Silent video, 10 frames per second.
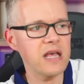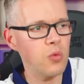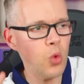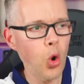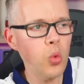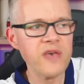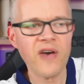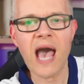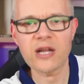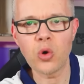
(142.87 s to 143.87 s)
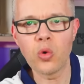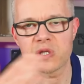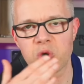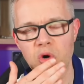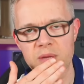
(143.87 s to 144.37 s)
all we've had all
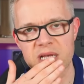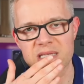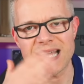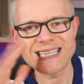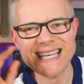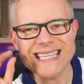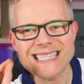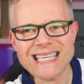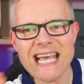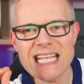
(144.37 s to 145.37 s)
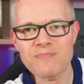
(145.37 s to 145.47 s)
tournament is this siege